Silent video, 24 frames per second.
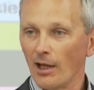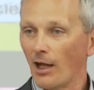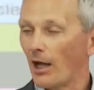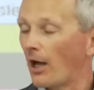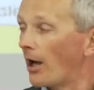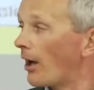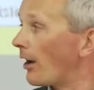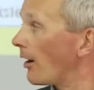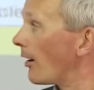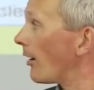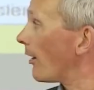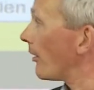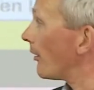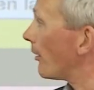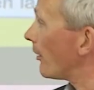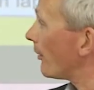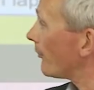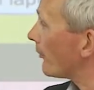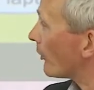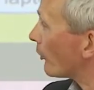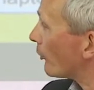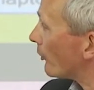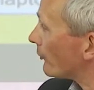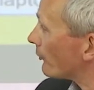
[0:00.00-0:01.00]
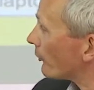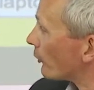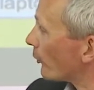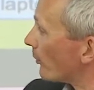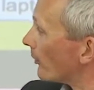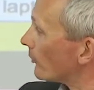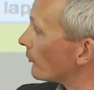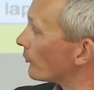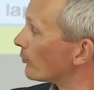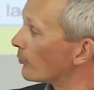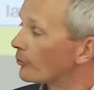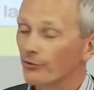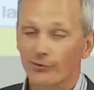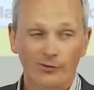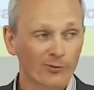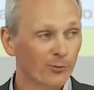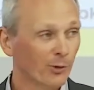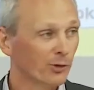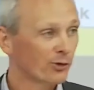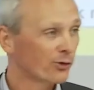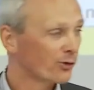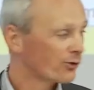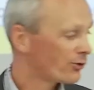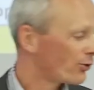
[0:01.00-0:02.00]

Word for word: Uh, the consequence was what